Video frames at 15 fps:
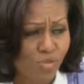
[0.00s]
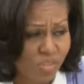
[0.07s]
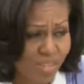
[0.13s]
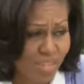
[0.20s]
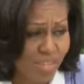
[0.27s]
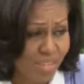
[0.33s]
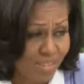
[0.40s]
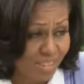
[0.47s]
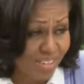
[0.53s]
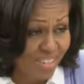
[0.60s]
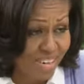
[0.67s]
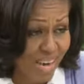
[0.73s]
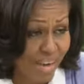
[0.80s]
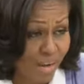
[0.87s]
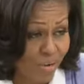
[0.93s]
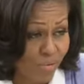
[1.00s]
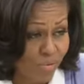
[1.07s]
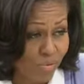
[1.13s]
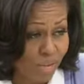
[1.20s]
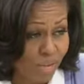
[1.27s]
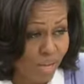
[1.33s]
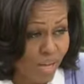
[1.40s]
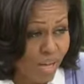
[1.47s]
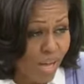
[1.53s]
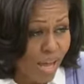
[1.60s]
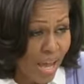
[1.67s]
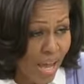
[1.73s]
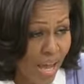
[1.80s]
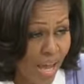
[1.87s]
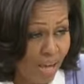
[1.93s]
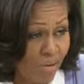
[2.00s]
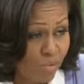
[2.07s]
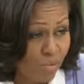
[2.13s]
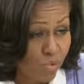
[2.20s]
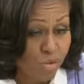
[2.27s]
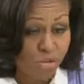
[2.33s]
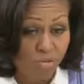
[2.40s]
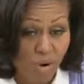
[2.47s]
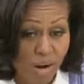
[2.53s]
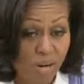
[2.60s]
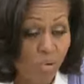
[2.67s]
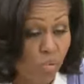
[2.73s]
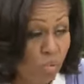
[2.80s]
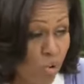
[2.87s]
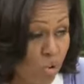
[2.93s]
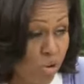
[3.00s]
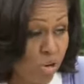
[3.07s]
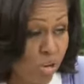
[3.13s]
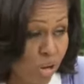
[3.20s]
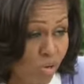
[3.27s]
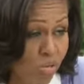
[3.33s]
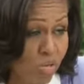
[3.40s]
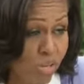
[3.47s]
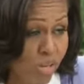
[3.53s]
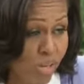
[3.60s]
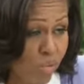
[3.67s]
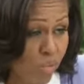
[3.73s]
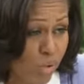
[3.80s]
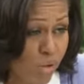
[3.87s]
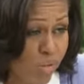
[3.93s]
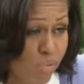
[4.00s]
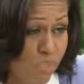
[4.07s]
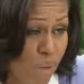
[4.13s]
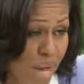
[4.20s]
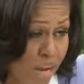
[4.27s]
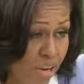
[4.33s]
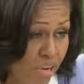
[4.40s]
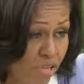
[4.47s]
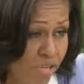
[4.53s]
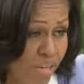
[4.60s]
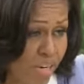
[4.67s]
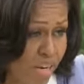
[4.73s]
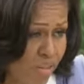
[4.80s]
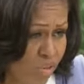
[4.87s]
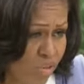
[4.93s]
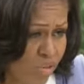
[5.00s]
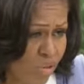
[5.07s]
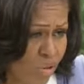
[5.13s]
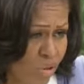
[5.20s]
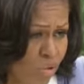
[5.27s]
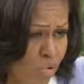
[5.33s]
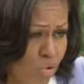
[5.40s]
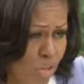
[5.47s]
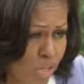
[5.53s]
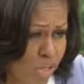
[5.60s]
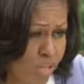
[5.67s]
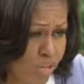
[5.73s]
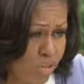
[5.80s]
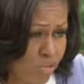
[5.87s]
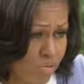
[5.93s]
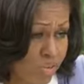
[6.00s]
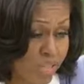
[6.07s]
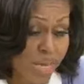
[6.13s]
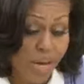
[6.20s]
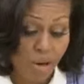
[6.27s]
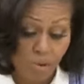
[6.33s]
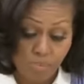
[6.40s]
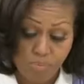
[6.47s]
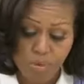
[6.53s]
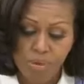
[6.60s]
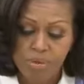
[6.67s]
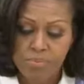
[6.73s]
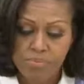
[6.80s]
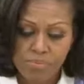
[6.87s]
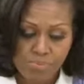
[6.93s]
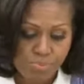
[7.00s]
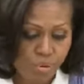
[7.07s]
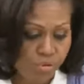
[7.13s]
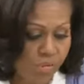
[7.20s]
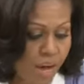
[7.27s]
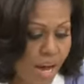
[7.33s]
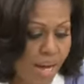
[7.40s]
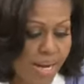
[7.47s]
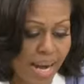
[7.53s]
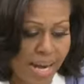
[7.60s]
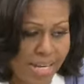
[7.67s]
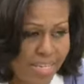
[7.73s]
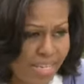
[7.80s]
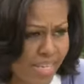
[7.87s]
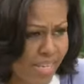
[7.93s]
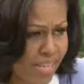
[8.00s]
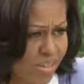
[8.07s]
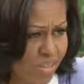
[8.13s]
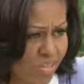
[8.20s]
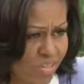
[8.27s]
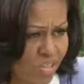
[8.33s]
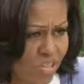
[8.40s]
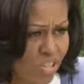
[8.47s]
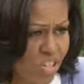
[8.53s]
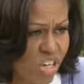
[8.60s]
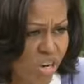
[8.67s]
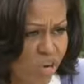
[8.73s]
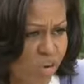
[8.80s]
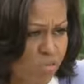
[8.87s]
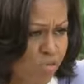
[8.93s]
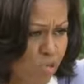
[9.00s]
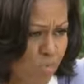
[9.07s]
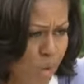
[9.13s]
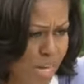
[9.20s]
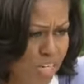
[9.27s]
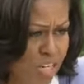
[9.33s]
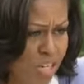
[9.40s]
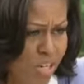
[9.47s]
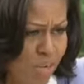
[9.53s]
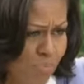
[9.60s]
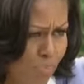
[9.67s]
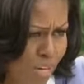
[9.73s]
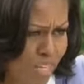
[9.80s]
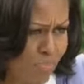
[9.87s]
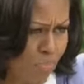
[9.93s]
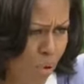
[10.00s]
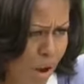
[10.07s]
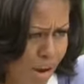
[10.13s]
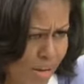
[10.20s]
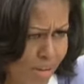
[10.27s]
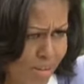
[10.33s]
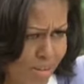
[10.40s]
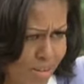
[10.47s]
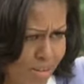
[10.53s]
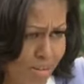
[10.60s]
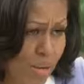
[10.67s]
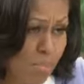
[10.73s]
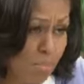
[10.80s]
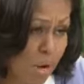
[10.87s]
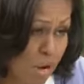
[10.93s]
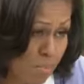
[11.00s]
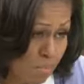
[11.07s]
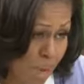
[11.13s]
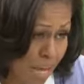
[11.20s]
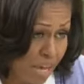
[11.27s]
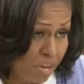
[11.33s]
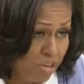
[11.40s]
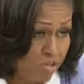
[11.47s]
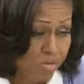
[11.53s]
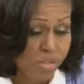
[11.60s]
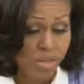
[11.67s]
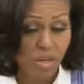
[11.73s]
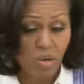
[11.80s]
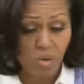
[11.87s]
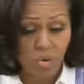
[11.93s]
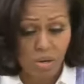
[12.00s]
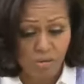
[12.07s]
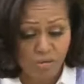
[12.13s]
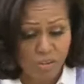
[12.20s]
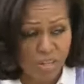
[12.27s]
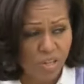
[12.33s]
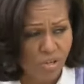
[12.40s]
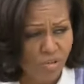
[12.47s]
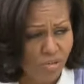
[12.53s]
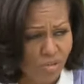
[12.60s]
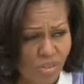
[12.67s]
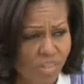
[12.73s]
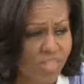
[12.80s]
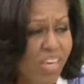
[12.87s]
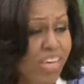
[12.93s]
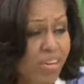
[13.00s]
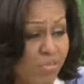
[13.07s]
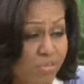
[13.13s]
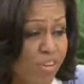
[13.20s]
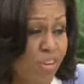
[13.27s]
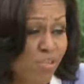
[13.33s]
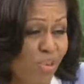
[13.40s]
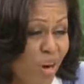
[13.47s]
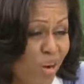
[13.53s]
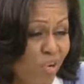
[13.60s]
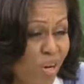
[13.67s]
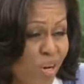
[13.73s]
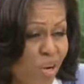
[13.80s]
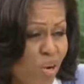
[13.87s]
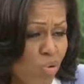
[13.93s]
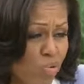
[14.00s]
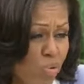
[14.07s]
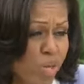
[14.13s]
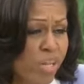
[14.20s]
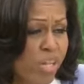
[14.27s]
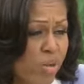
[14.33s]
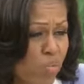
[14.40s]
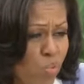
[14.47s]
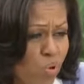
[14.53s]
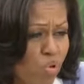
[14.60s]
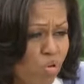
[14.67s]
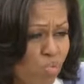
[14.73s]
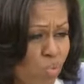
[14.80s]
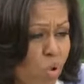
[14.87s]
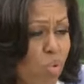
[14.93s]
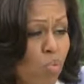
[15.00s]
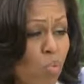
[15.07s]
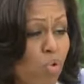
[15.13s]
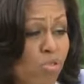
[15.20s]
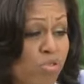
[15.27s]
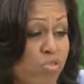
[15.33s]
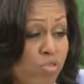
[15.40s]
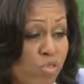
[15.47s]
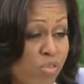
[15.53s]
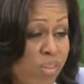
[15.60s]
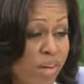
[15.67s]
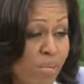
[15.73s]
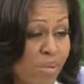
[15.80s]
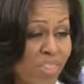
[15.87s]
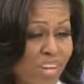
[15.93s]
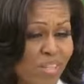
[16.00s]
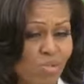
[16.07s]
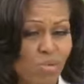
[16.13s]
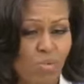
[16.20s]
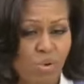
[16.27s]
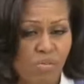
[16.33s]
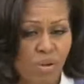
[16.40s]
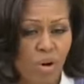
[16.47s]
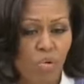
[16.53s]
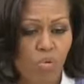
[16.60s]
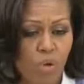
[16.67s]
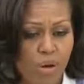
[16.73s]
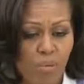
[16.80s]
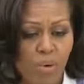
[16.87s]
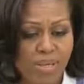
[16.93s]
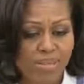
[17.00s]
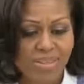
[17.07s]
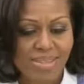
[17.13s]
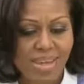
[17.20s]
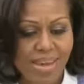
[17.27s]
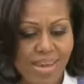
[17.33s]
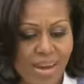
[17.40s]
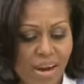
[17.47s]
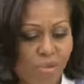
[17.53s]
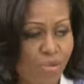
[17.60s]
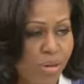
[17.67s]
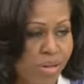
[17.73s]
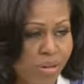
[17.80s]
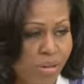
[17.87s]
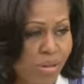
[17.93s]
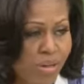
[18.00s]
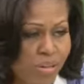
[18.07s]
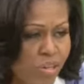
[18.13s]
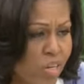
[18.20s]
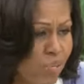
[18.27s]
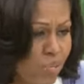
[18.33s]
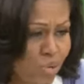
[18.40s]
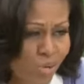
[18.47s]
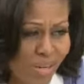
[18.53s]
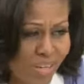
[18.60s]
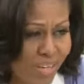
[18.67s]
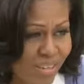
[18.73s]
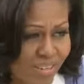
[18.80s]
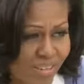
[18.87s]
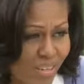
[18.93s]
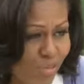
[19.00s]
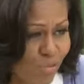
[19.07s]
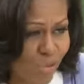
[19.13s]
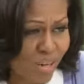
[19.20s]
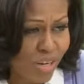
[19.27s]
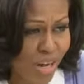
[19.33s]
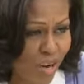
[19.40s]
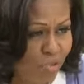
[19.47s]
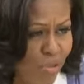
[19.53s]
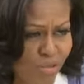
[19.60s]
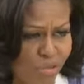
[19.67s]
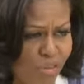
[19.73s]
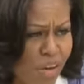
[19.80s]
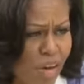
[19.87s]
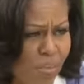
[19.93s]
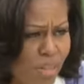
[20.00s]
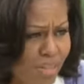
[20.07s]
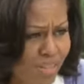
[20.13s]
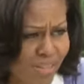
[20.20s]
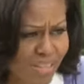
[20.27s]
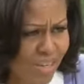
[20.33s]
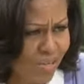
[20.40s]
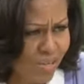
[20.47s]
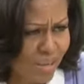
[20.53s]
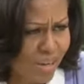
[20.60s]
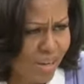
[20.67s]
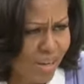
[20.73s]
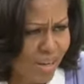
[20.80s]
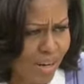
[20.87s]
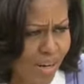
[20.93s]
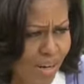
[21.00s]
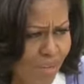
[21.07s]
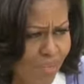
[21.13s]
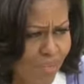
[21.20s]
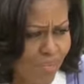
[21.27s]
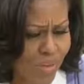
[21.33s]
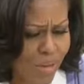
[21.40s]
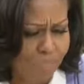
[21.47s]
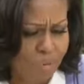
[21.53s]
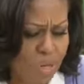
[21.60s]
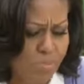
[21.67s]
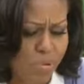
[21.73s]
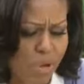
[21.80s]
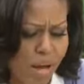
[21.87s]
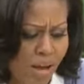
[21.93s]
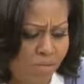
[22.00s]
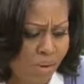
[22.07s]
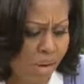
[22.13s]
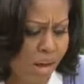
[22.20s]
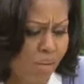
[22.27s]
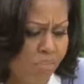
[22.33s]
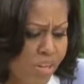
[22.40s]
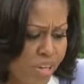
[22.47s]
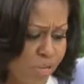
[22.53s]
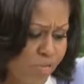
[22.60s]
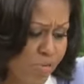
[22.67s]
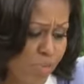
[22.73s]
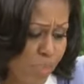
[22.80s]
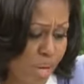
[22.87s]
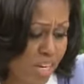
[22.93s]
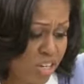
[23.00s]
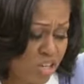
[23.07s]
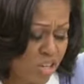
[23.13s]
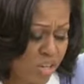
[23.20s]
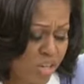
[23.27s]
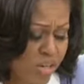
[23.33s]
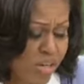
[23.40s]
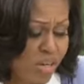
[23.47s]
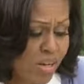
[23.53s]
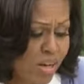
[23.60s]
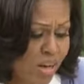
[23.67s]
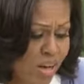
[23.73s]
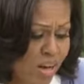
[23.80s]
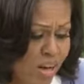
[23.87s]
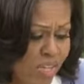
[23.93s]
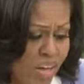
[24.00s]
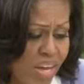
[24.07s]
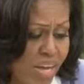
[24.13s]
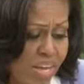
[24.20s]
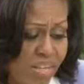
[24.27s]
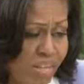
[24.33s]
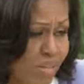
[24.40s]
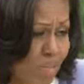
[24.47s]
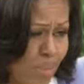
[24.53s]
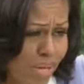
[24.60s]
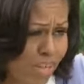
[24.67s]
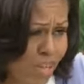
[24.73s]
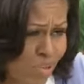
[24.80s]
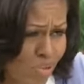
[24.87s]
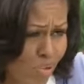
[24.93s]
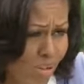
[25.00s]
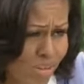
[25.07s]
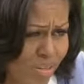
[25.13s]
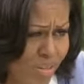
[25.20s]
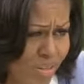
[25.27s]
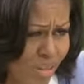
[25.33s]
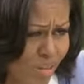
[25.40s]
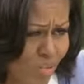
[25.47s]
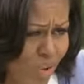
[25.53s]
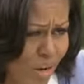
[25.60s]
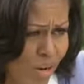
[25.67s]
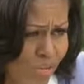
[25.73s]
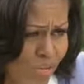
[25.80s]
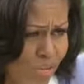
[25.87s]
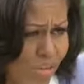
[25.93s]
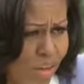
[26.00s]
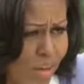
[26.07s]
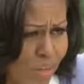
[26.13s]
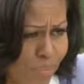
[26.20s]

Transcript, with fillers: Move Cities and Towns. And we're trying to work closely with mayors and other local leaders to help provide ideas, to share information and best practices among mayors and local officials so that they can figure out really work, what works for them. And that's what we've always said. Every community is different, every family is different, um, and people have to have the information uh, they need to make the choices that are right for